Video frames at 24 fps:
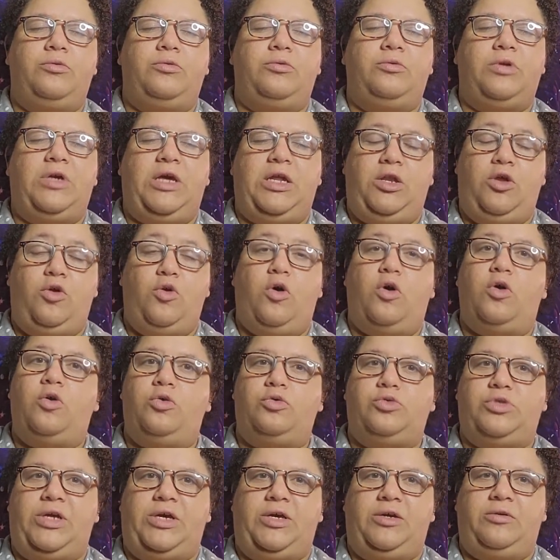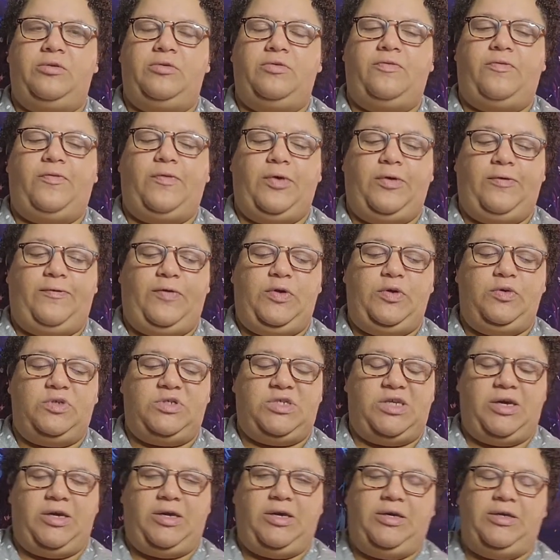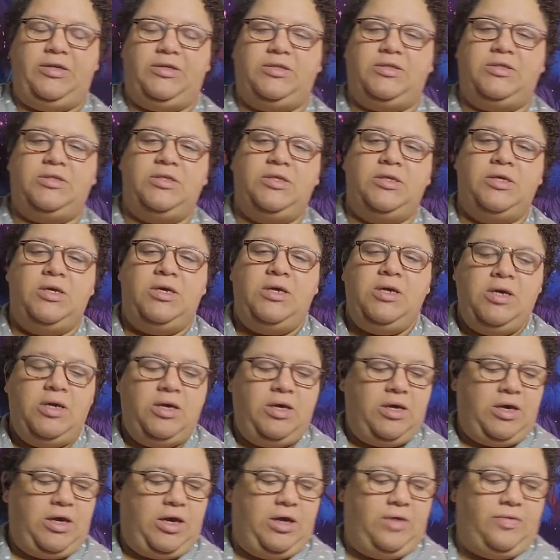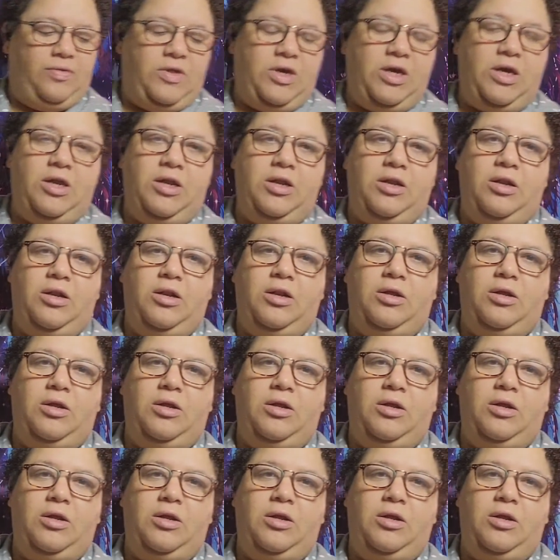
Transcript: and you hold it for a few seconds, and then